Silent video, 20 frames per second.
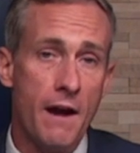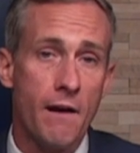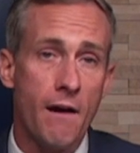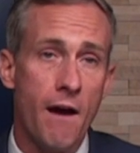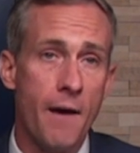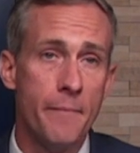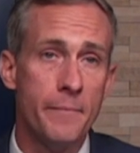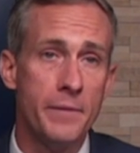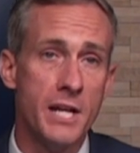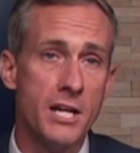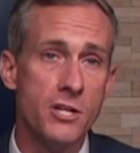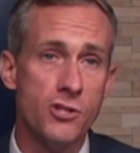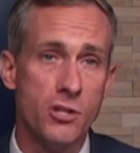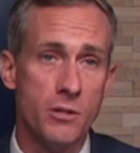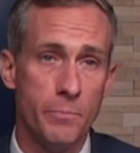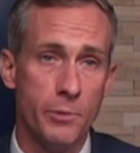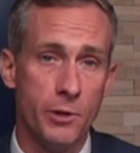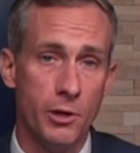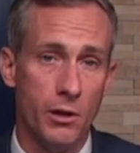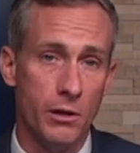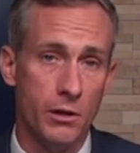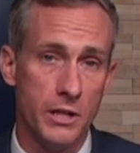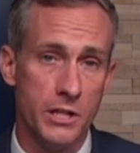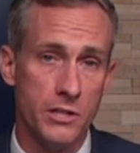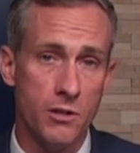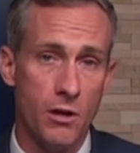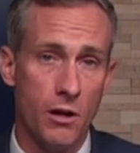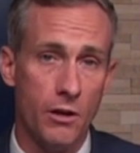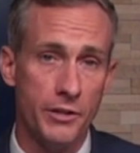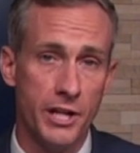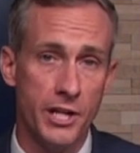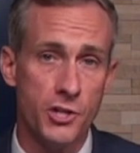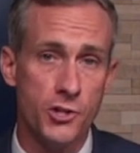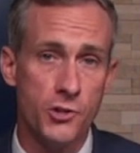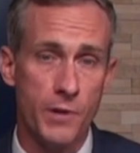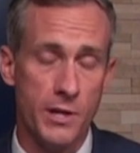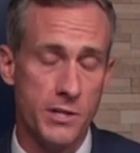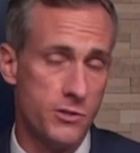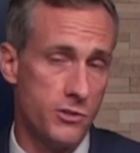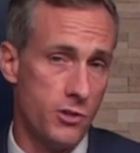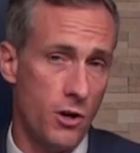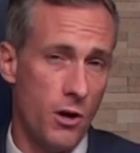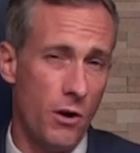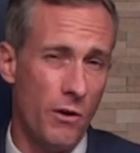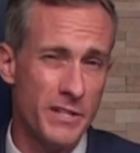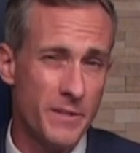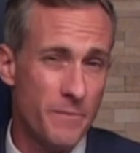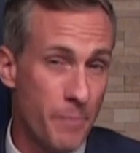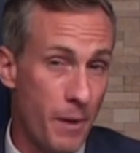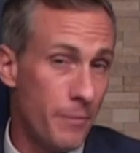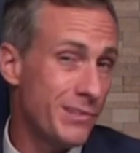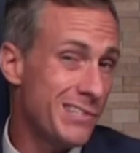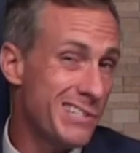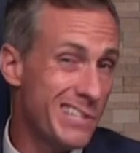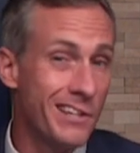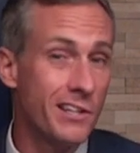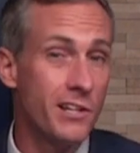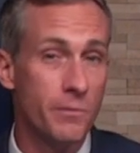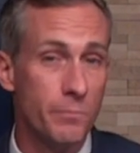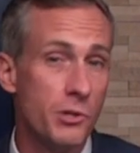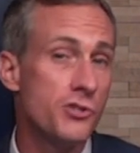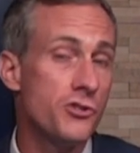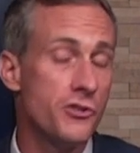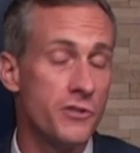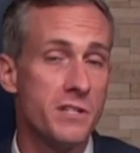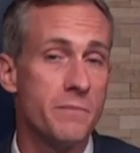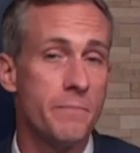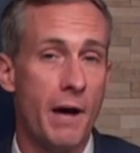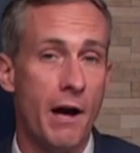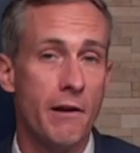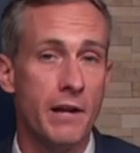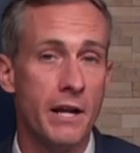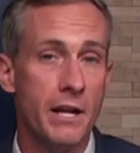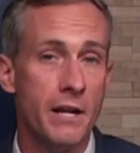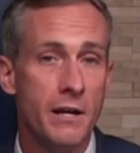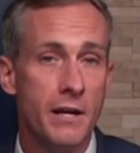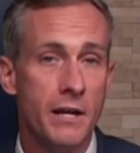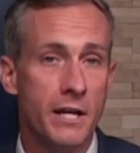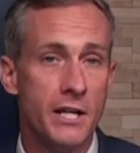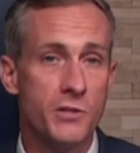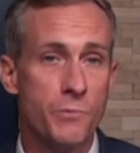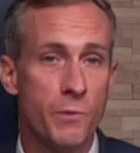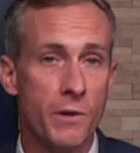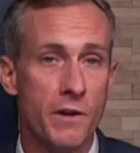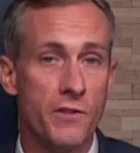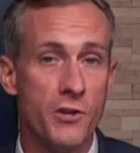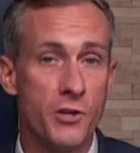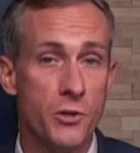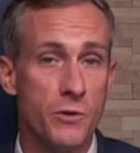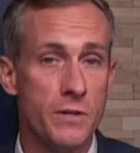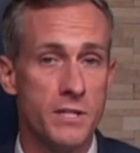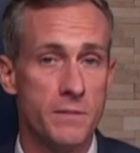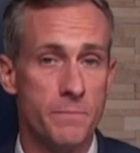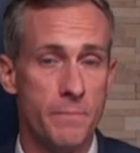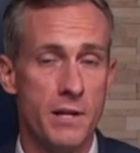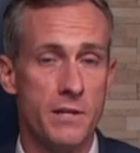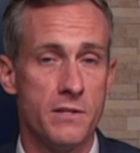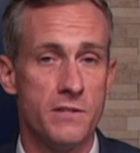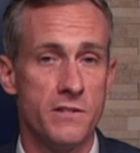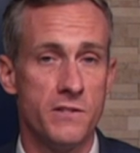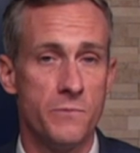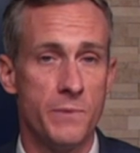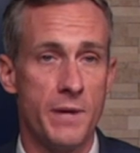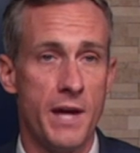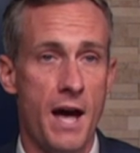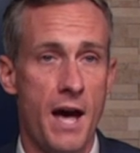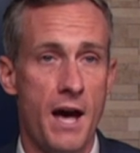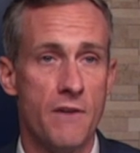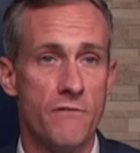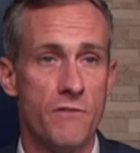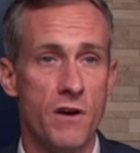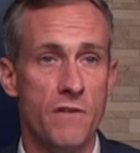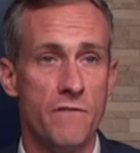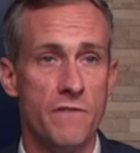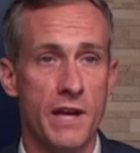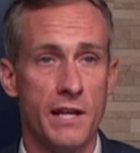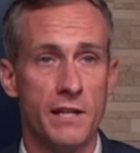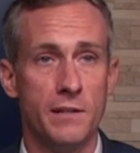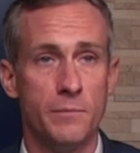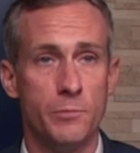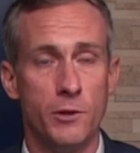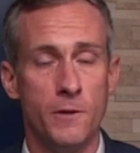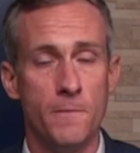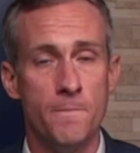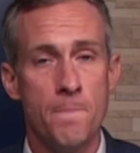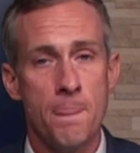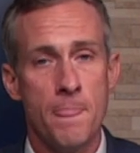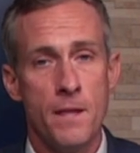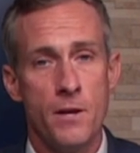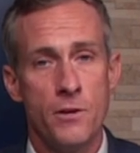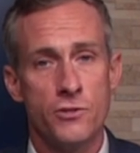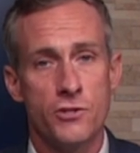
And that combination pill is called Entresto, and you've probably seen commercials about it. It's one of the newest medicines we have available.